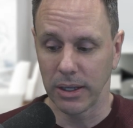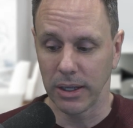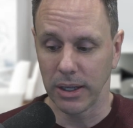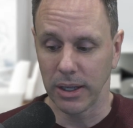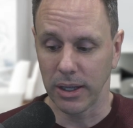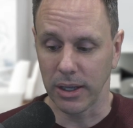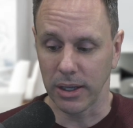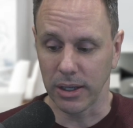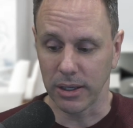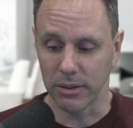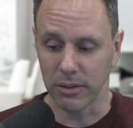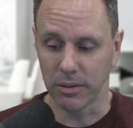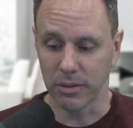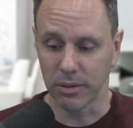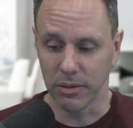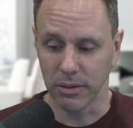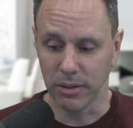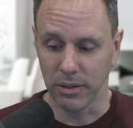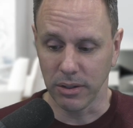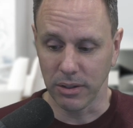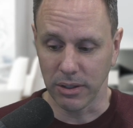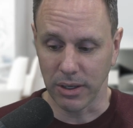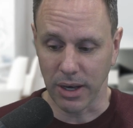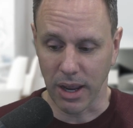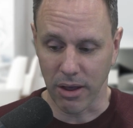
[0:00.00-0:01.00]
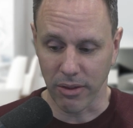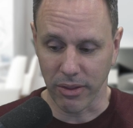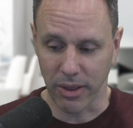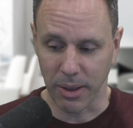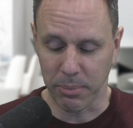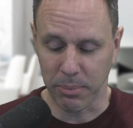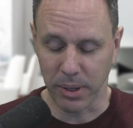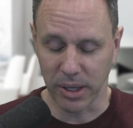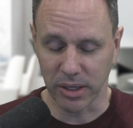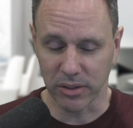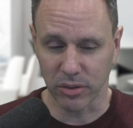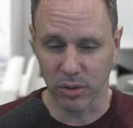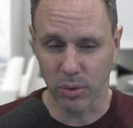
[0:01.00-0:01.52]
And now that
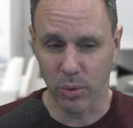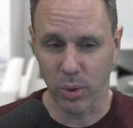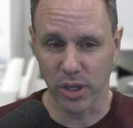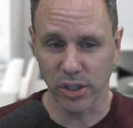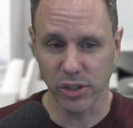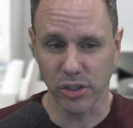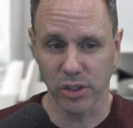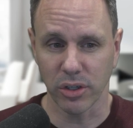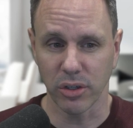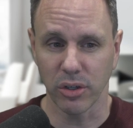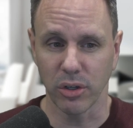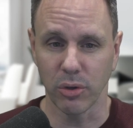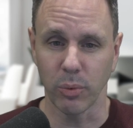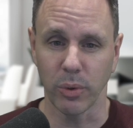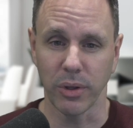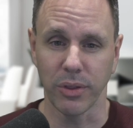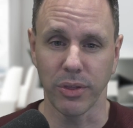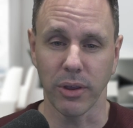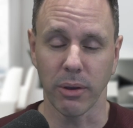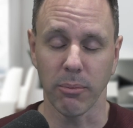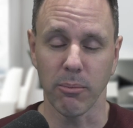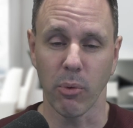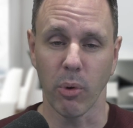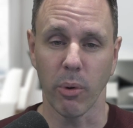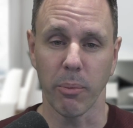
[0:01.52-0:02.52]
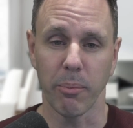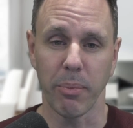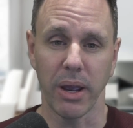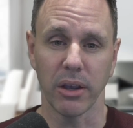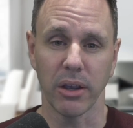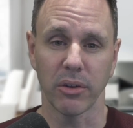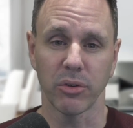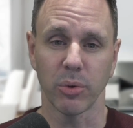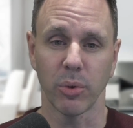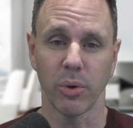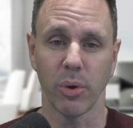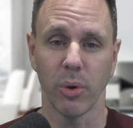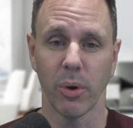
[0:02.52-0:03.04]
begs a question, do we think more
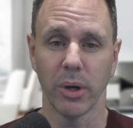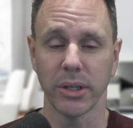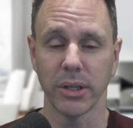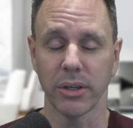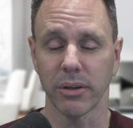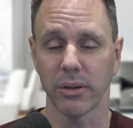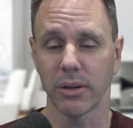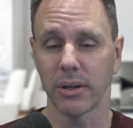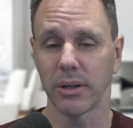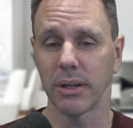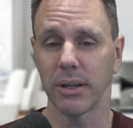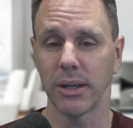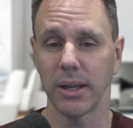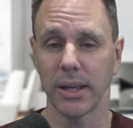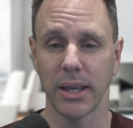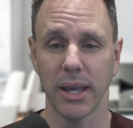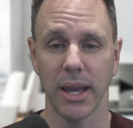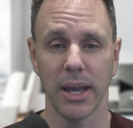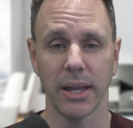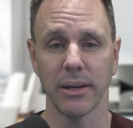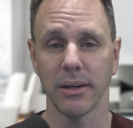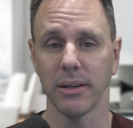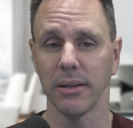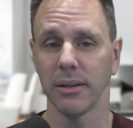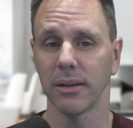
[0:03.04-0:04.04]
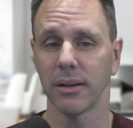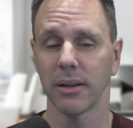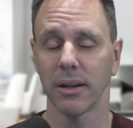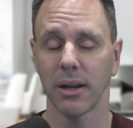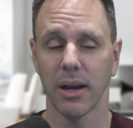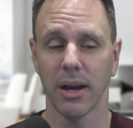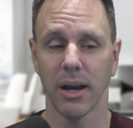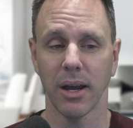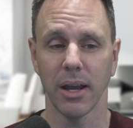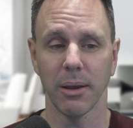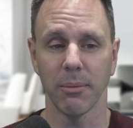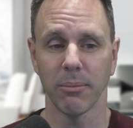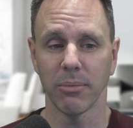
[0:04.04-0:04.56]
banks will go under? Again,
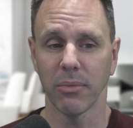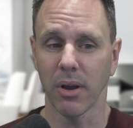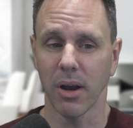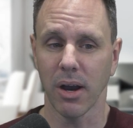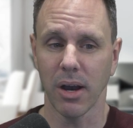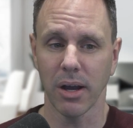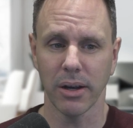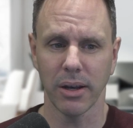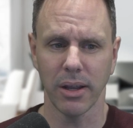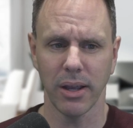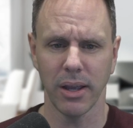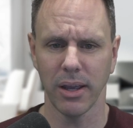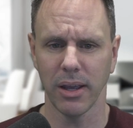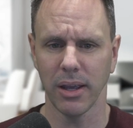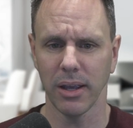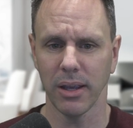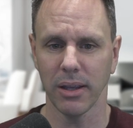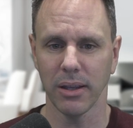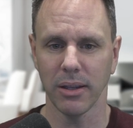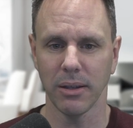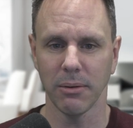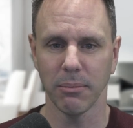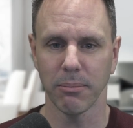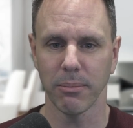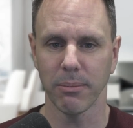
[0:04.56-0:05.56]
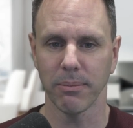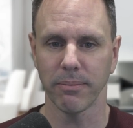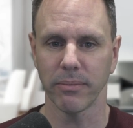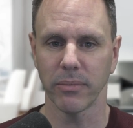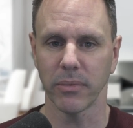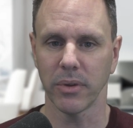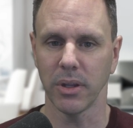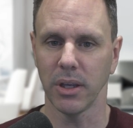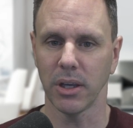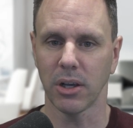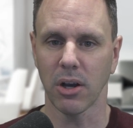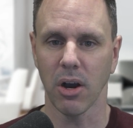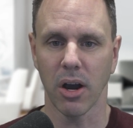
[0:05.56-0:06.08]
I am not an
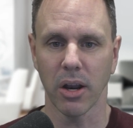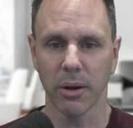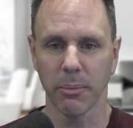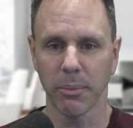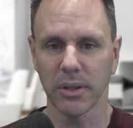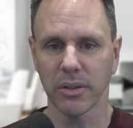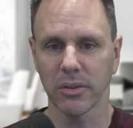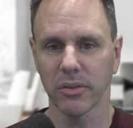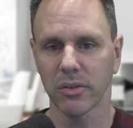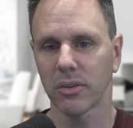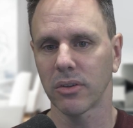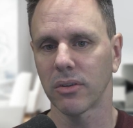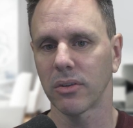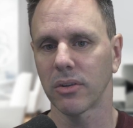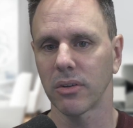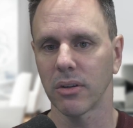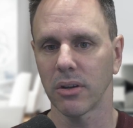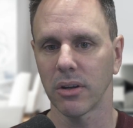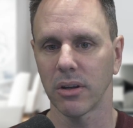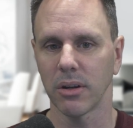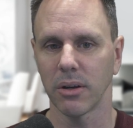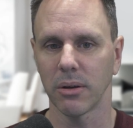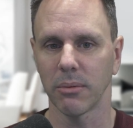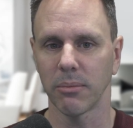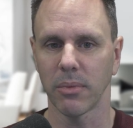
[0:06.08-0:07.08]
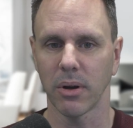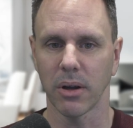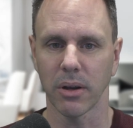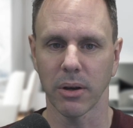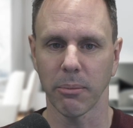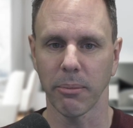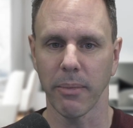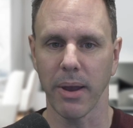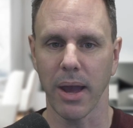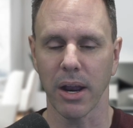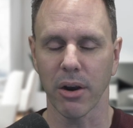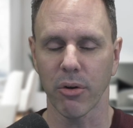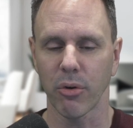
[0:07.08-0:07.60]
economist on a
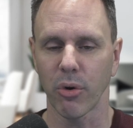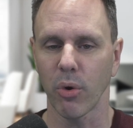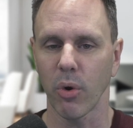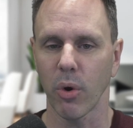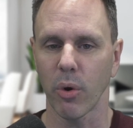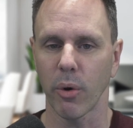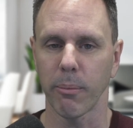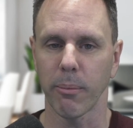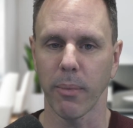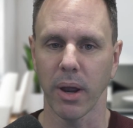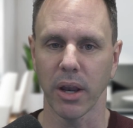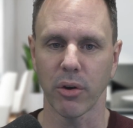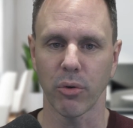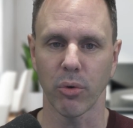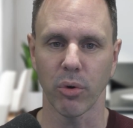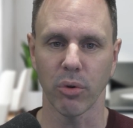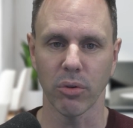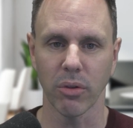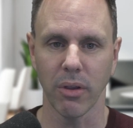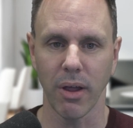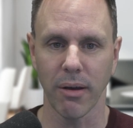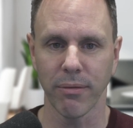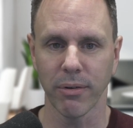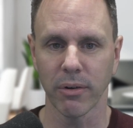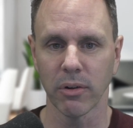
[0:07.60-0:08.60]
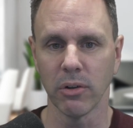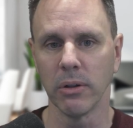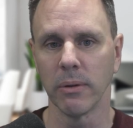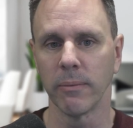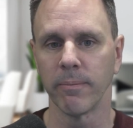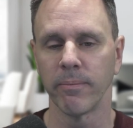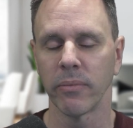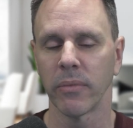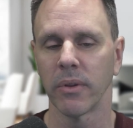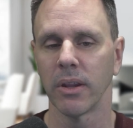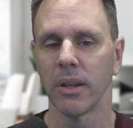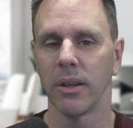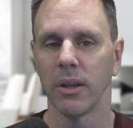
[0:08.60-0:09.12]
macro or micro level,
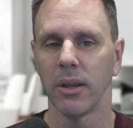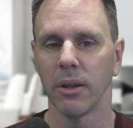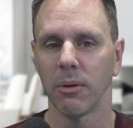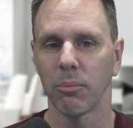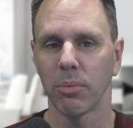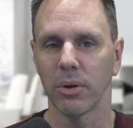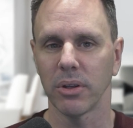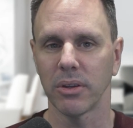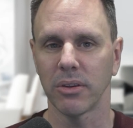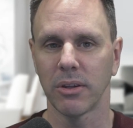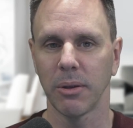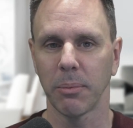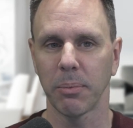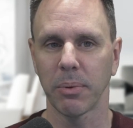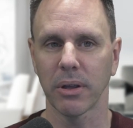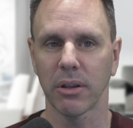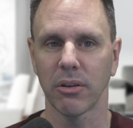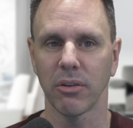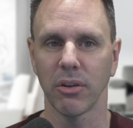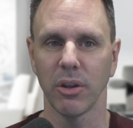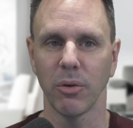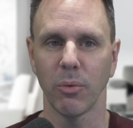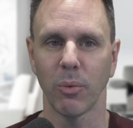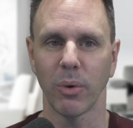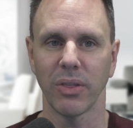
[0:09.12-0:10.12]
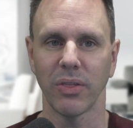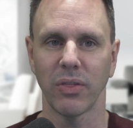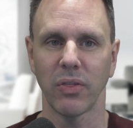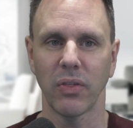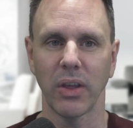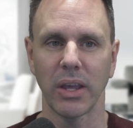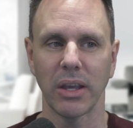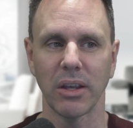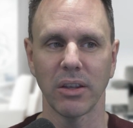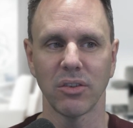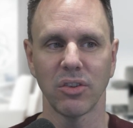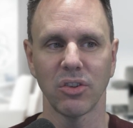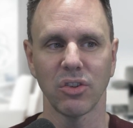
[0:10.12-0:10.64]
but typically when
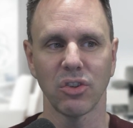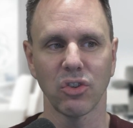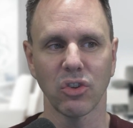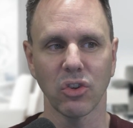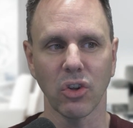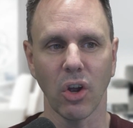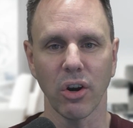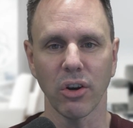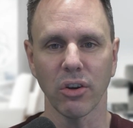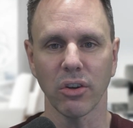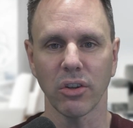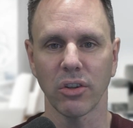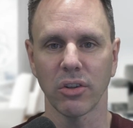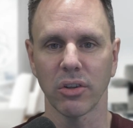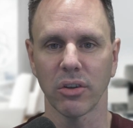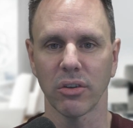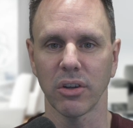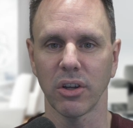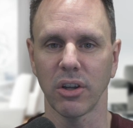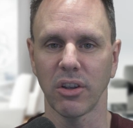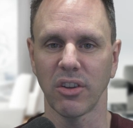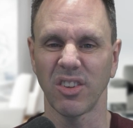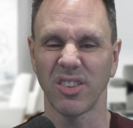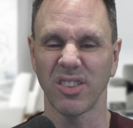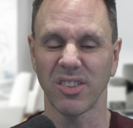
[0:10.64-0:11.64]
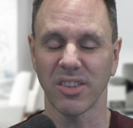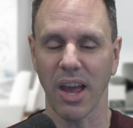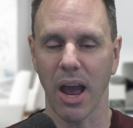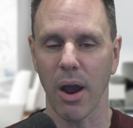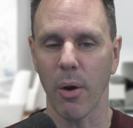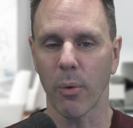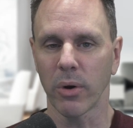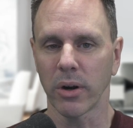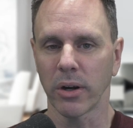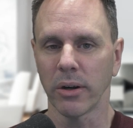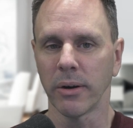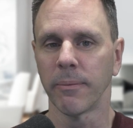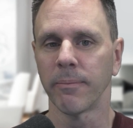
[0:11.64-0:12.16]
things start to
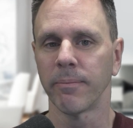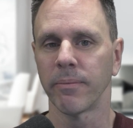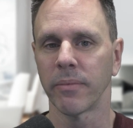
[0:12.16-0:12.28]
sour,